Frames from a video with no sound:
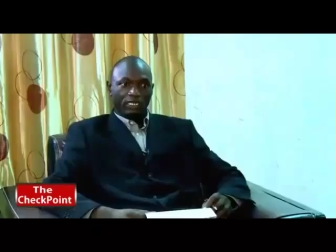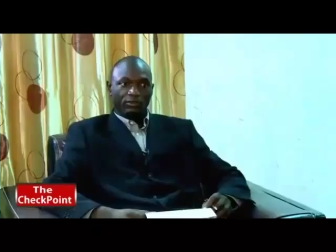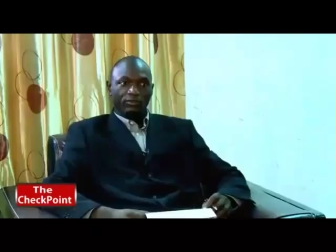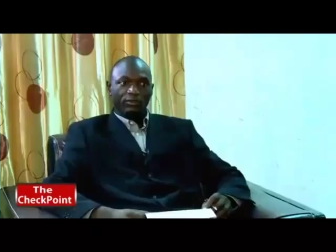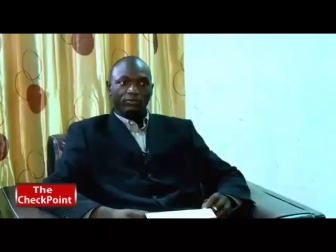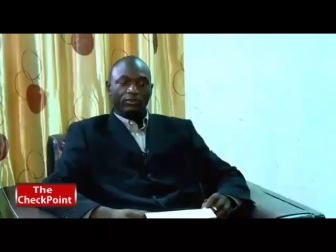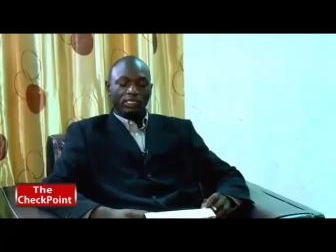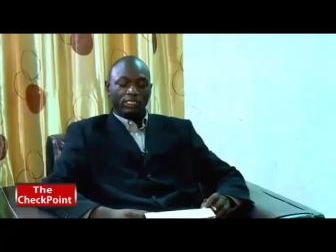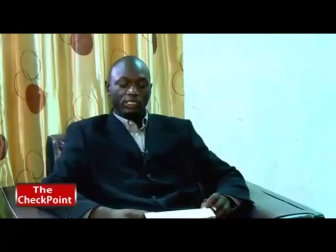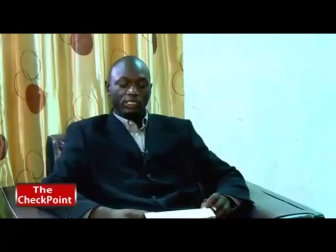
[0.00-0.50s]
the
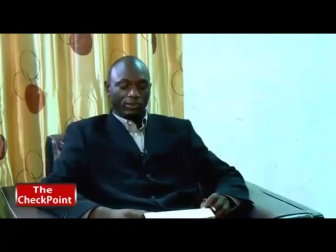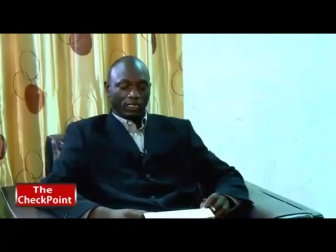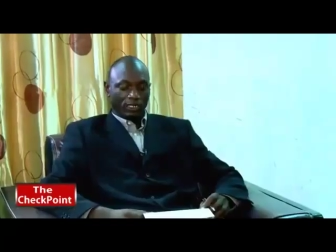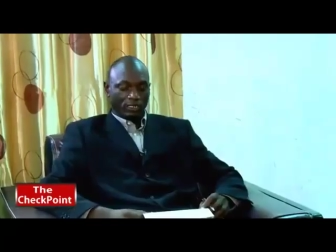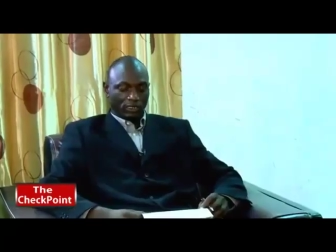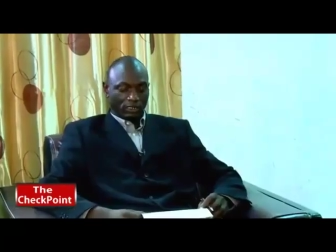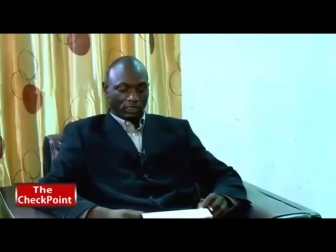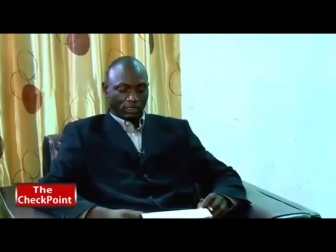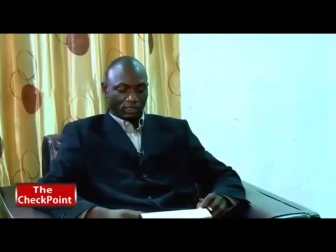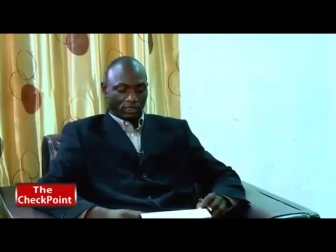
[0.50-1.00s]
Kanifing
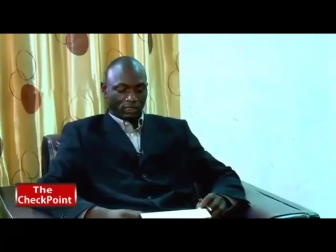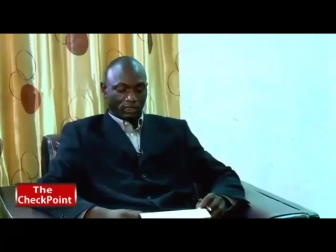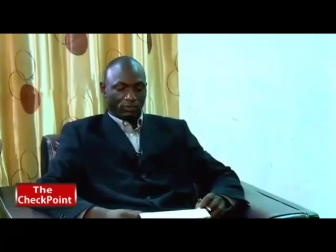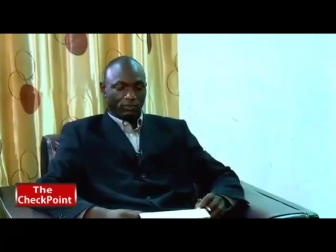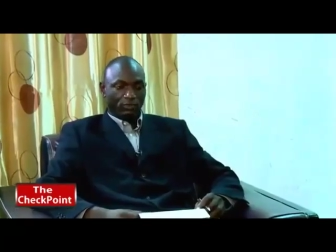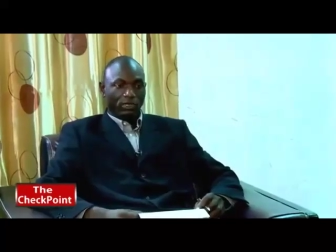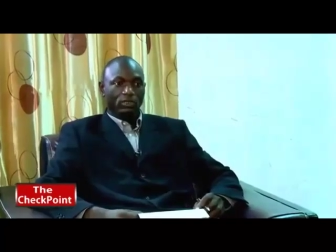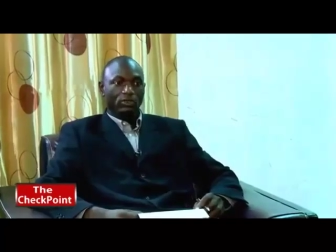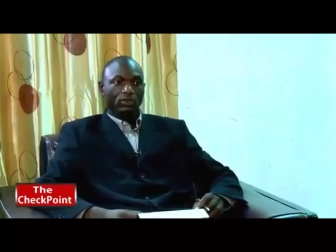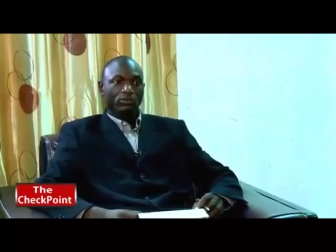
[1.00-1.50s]
Municipality,
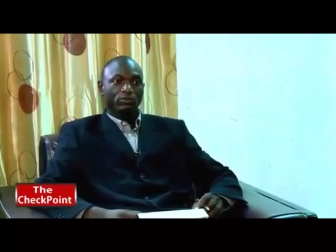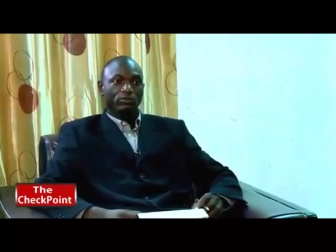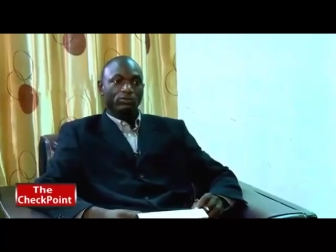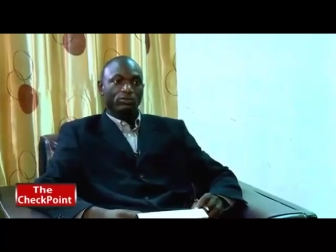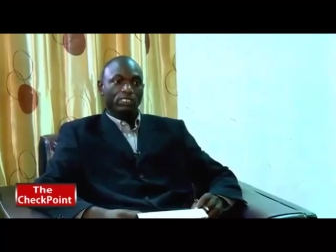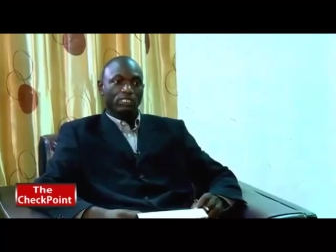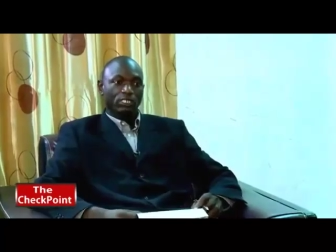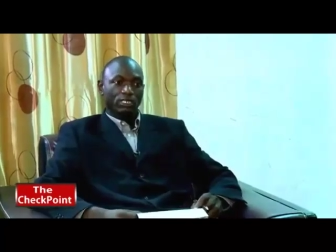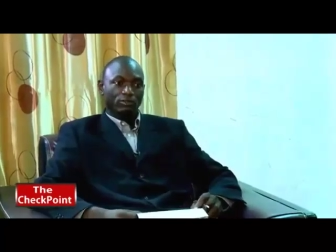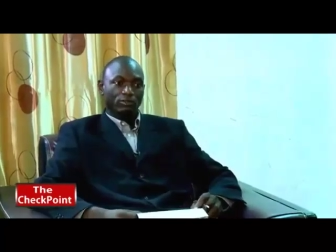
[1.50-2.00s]
welcome to